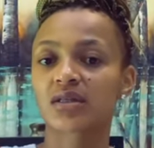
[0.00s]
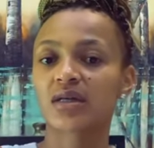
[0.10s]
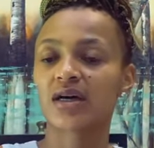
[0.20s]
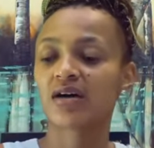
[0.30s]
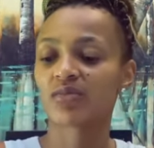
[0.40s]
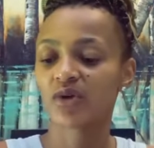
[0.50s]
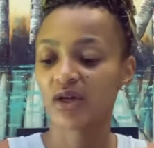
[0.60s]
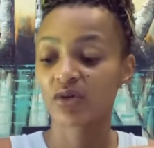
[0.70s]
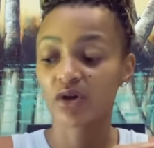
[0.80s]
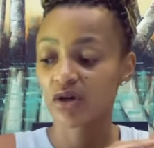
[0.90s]
in
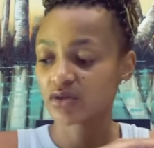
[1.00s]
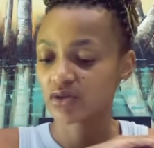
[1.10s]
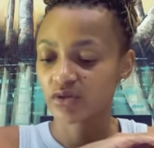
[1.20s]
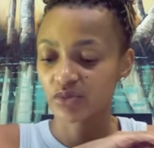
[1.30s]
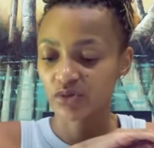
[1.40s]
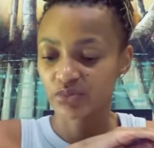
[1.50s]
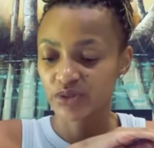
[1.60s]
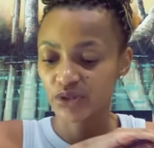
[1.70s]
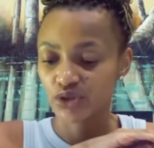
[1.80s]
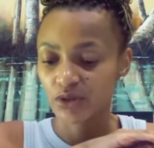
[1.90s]
regards to criminal
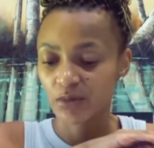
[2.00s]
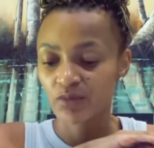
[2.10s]
procedure.